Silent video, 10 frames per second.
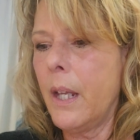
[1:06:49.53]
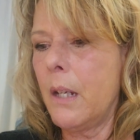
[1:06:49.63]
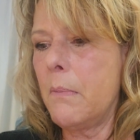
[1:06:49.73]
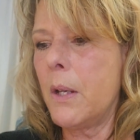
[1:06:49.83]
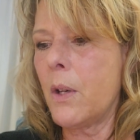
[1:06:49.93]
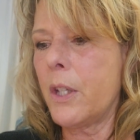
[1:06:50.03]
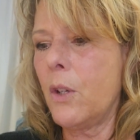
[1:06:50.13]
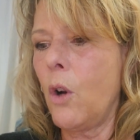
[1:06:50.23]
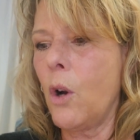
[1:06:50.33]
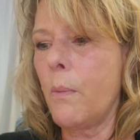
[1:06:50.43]
An
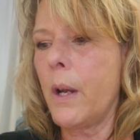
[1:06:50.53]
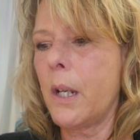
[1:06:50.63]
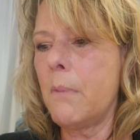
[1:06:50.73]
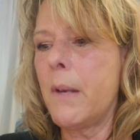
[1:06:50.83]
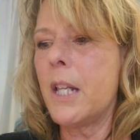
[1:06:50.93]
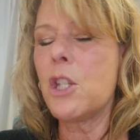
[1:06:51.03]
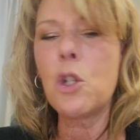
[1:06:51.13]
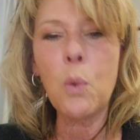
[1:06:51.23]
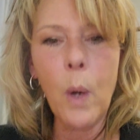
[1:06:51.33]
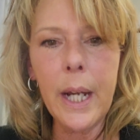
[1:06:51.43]
American Heart recommends
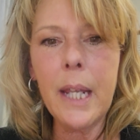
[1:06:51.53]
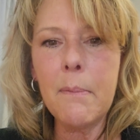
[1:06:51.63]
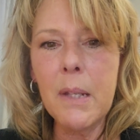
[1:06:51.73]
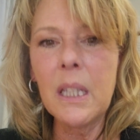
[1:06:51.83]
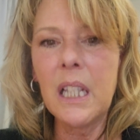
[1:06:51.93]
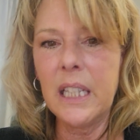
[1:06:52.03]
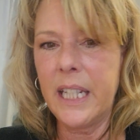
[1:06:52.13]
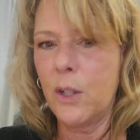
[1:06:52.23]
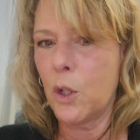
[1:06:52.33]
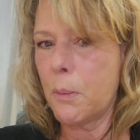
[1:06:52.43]
20
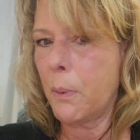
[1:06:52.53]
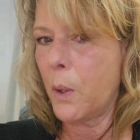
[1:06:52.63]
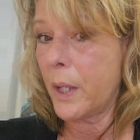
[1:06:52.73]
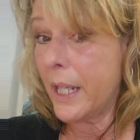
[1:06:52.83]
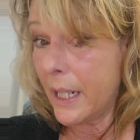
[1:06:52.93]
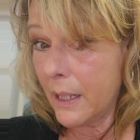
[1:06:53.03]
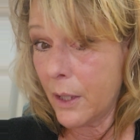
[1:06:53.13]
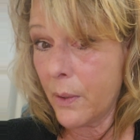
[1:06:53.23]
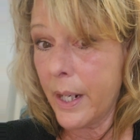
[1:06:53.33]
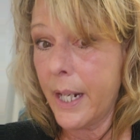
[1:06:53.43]
milliliters per
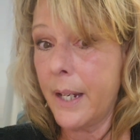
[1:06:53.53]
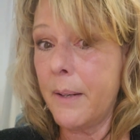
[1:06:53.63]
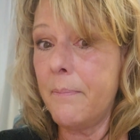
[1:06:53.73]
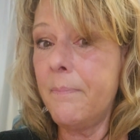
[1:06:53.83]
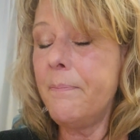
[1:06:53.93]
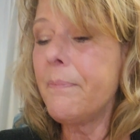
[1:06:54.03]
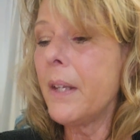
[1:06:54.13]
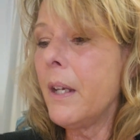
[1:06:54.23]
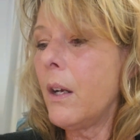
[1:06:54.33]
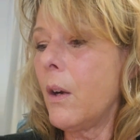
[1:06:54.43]
kilogram,
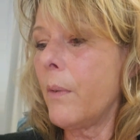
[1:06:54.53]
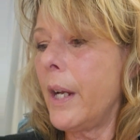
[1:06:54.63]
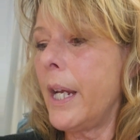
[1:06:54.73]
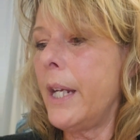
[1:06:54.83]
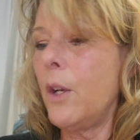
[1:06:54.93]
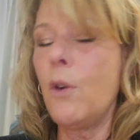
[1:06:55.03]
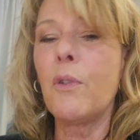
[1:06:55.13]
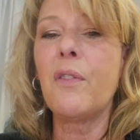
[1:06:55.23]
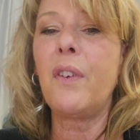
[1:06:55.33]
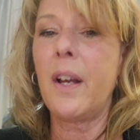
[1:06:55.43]
all right,
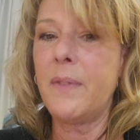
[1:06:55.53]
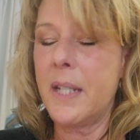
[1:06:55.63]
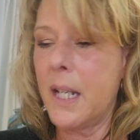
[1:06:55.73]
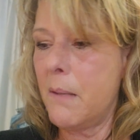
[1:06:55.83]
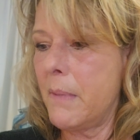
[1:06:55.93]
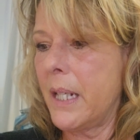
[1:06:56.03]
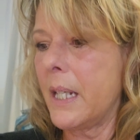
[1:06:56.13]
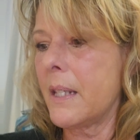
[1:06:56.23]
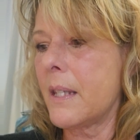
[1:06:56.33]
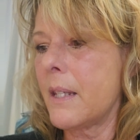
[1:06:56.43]
over 5 to 10
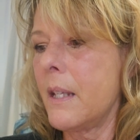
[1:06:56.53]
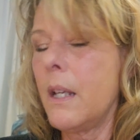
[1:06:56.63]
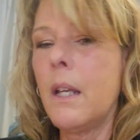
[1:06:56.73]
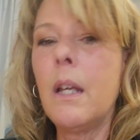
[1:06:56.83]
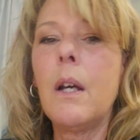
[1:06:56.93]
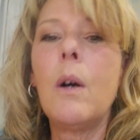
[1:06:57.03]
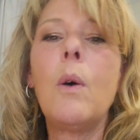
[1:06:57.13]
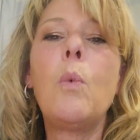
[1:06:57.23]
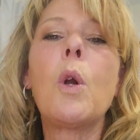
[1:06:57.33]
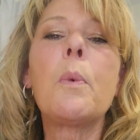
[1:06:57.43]
minutes.
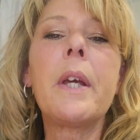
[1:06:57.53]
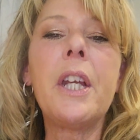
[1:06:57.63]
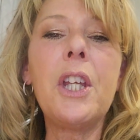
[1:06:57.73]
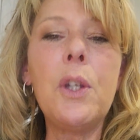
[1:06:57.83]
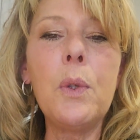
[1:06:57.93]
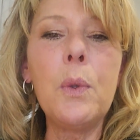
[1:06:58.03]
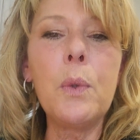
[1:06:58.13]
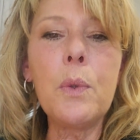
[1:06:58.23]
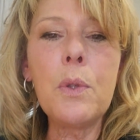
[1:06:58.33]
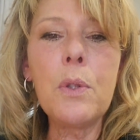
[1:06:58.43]
What are we going to
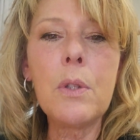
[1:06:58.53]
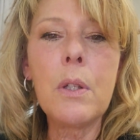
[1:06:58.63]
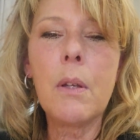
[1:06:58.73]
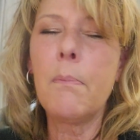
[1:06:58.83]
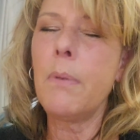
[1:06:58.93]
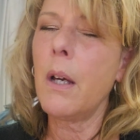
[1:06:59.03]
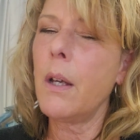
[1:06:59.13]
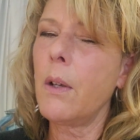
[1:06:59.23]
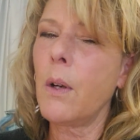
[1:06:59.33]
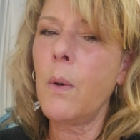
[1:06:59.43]
use?
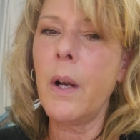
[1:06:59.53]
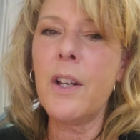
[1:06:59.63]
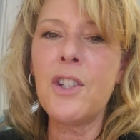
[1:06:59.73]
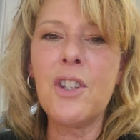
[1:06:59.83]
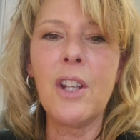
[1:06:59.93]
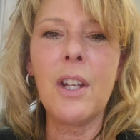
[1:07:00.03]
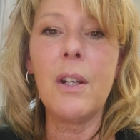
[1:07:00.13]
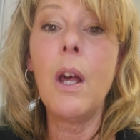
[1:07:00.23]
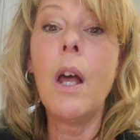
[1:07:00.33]
Better question.